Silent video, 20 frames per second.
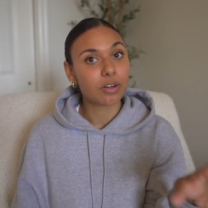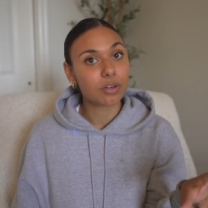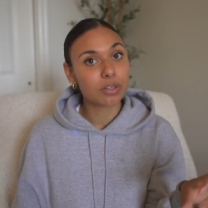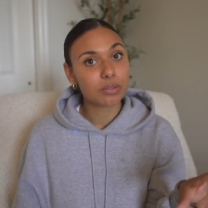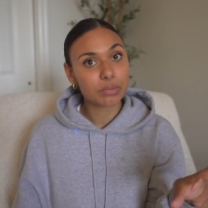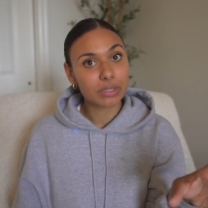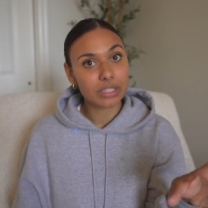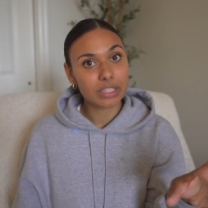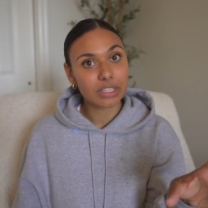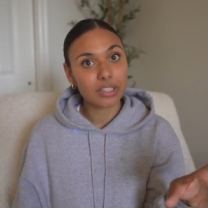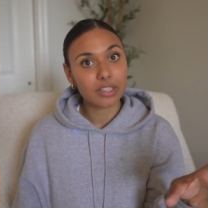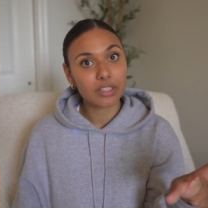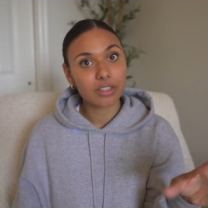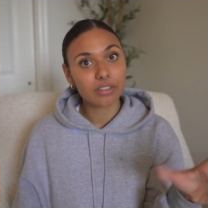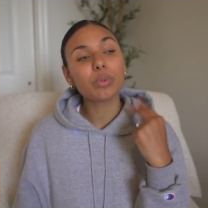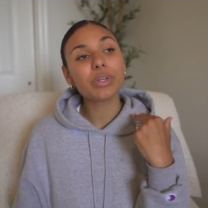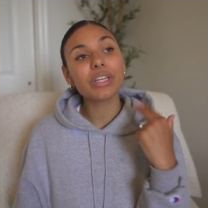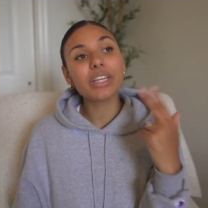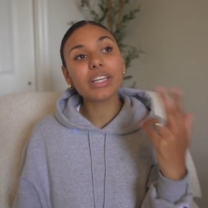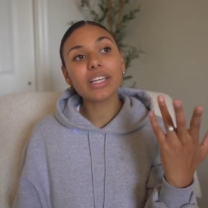
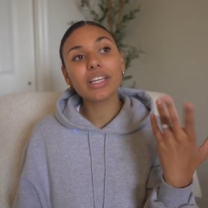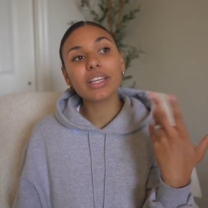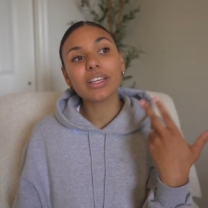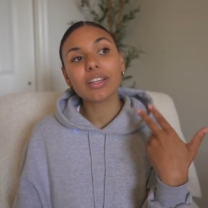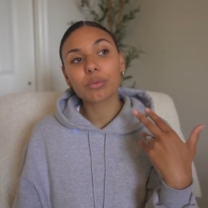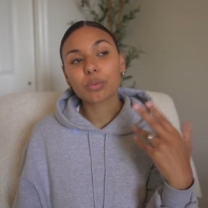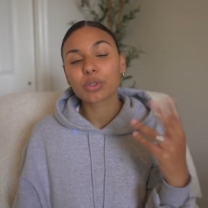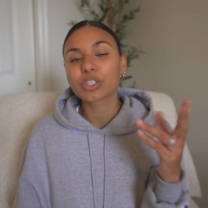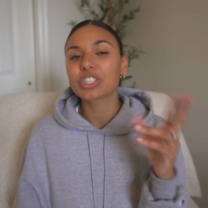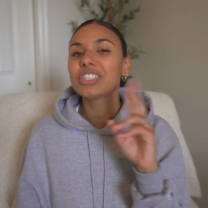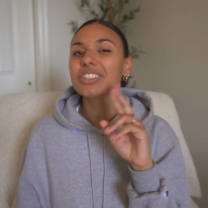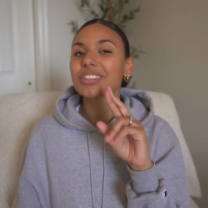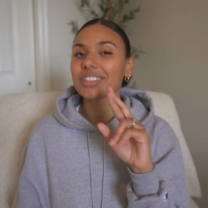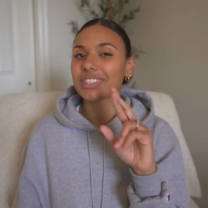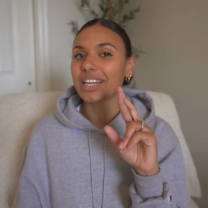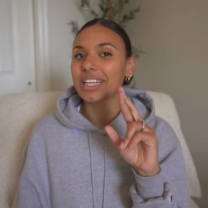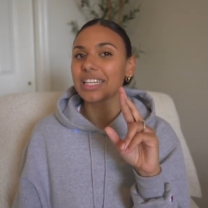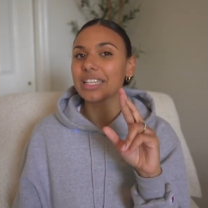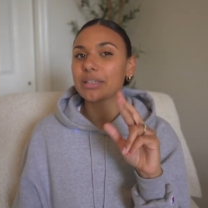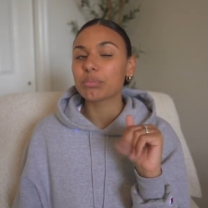Homegirl, we were still
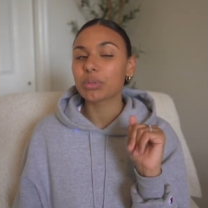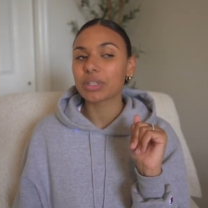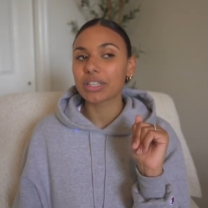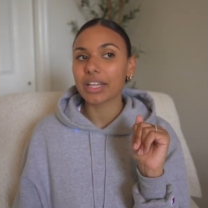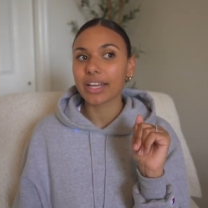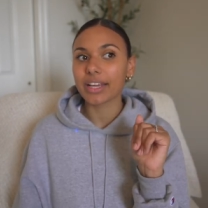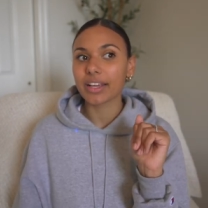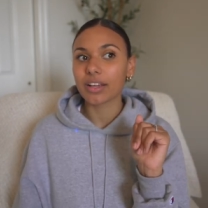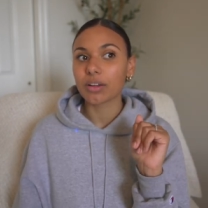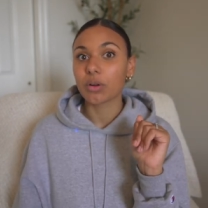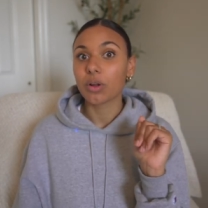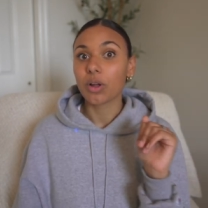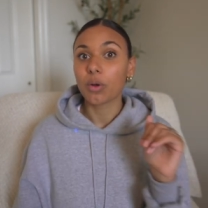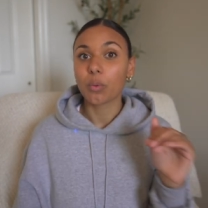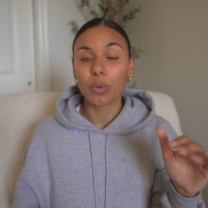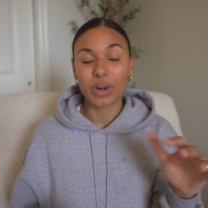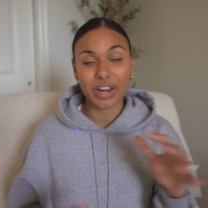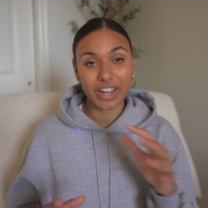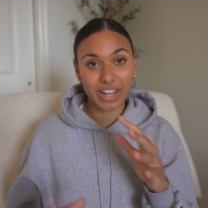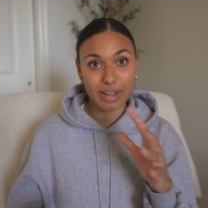tight, but like,
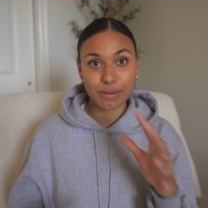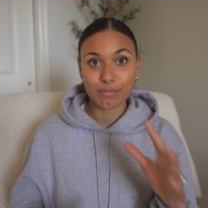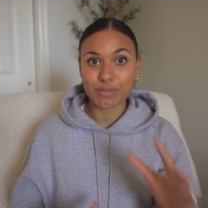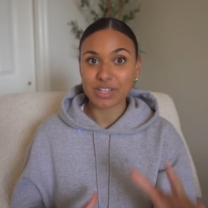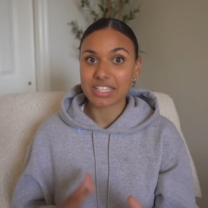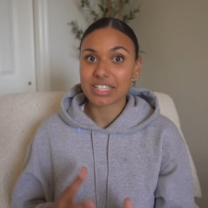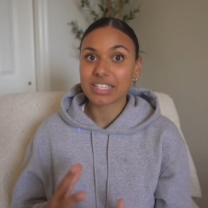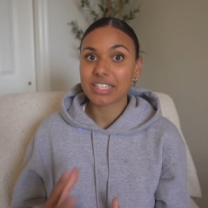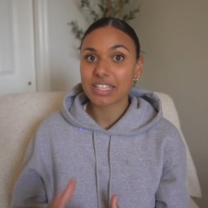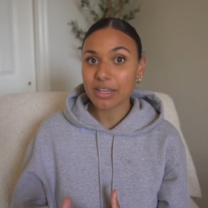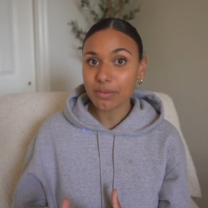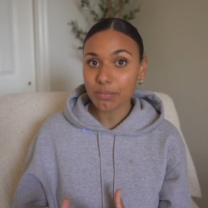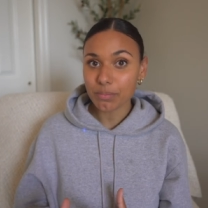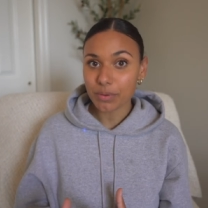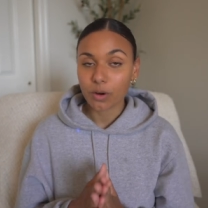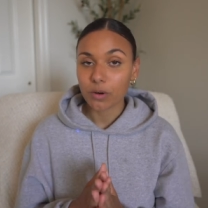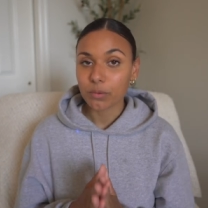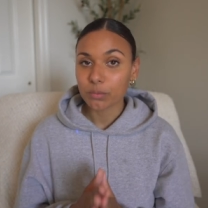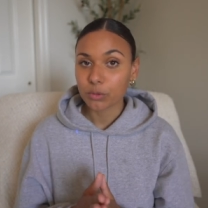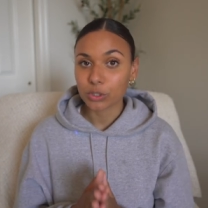when it came to sleep,
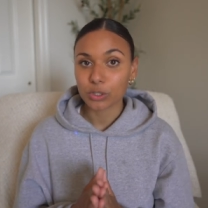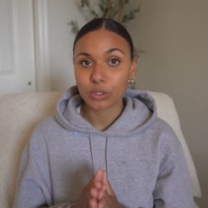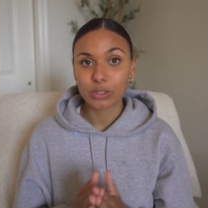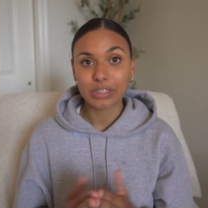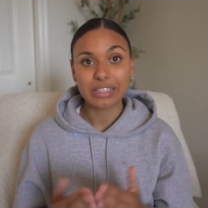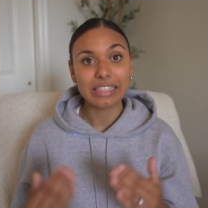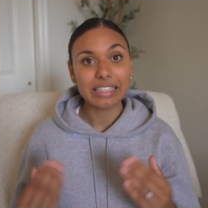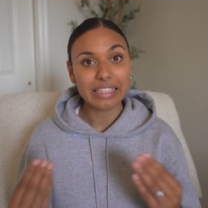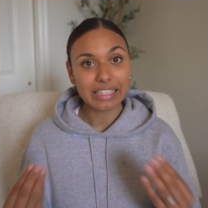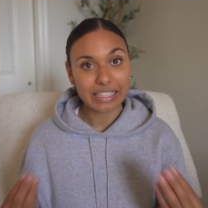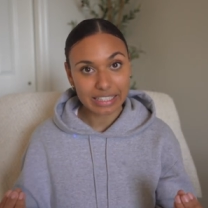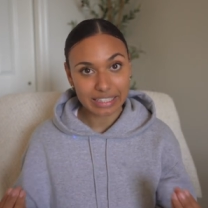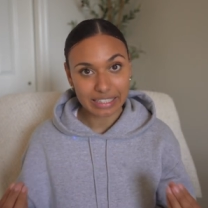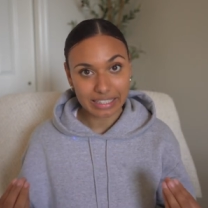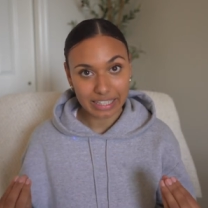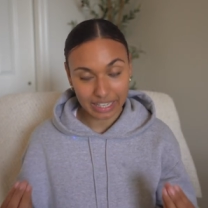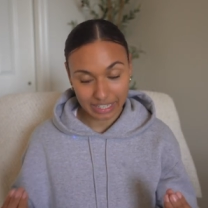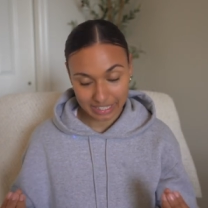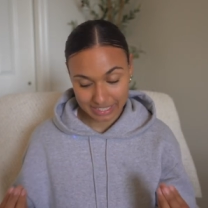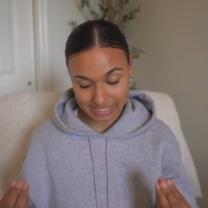homegirl
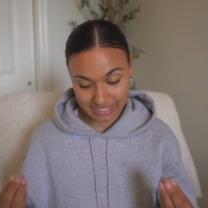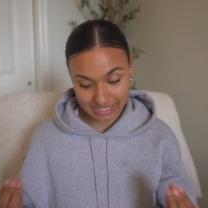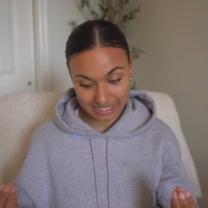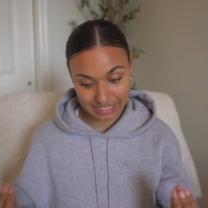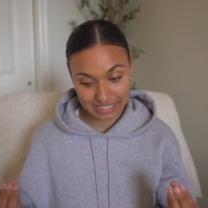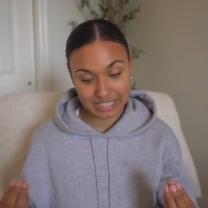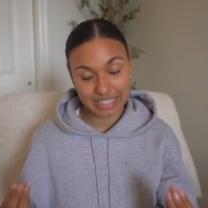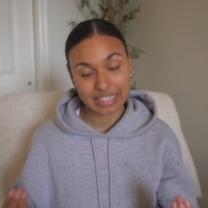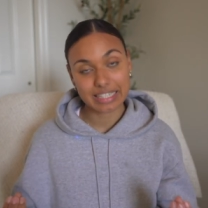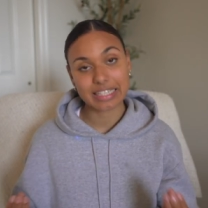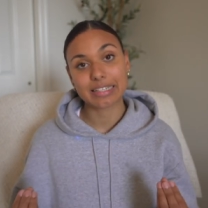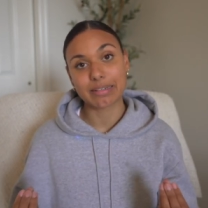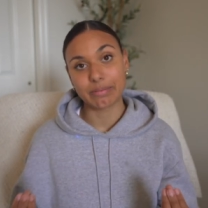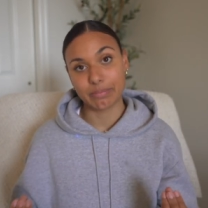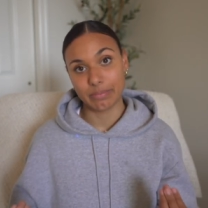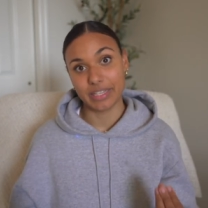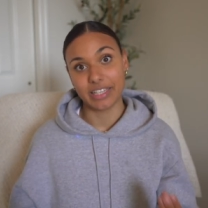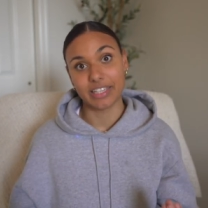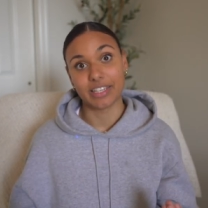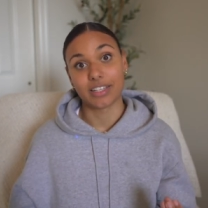needed
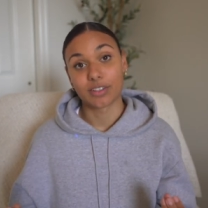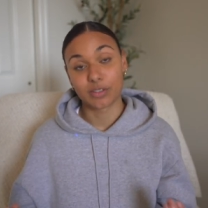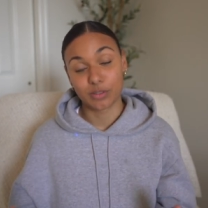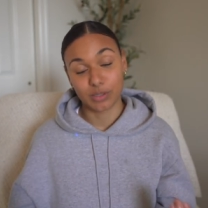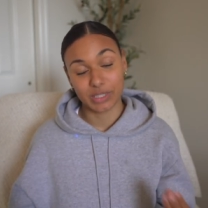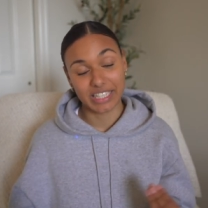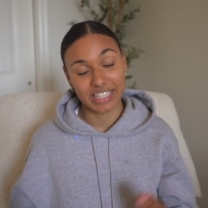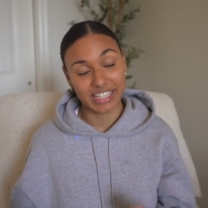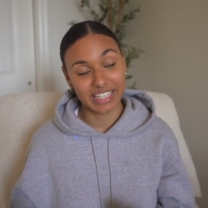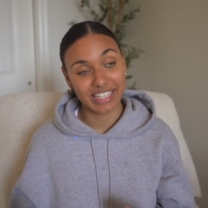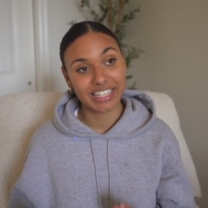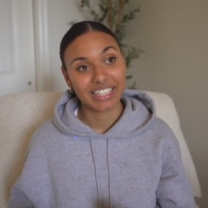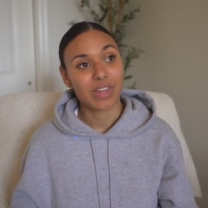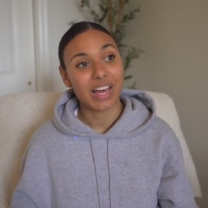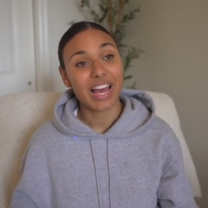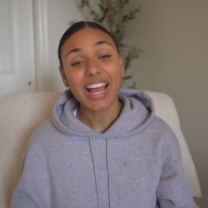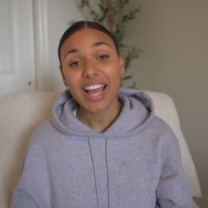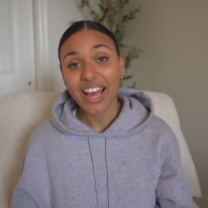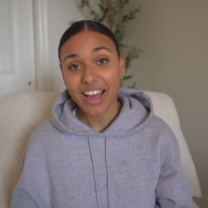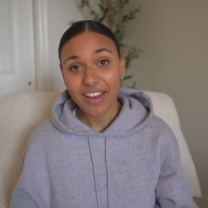me, okay?
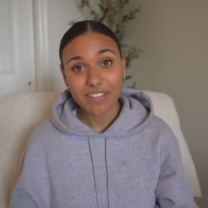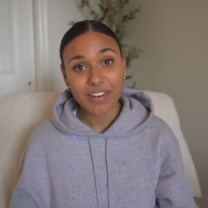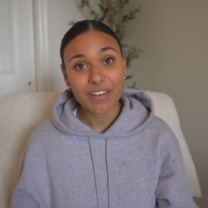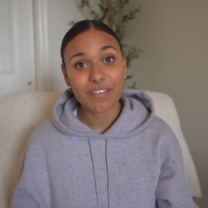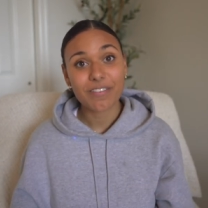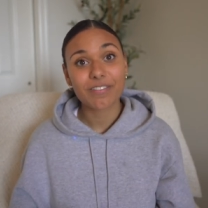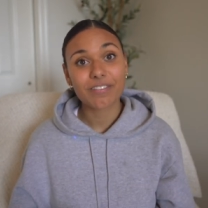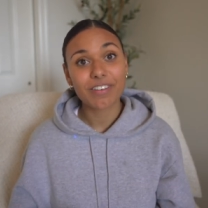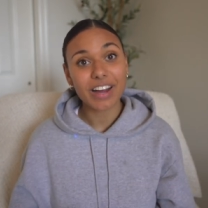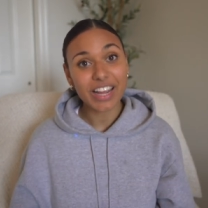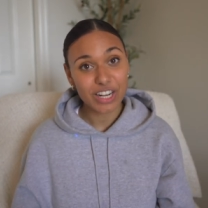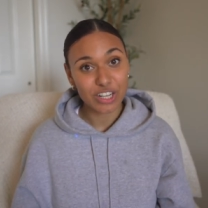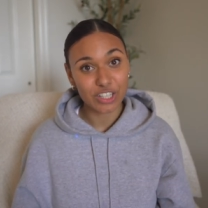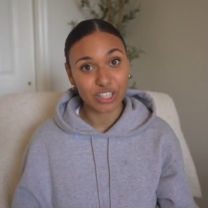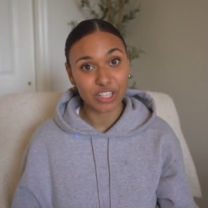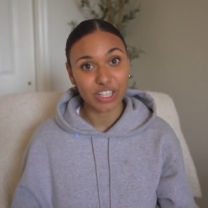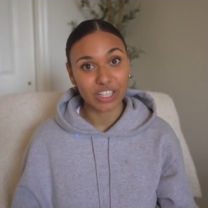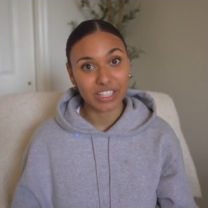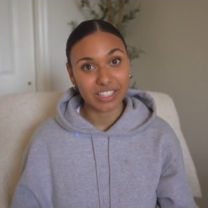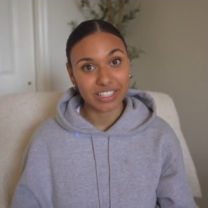I have a
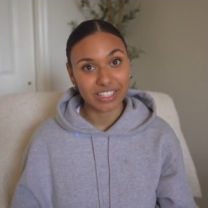fighter.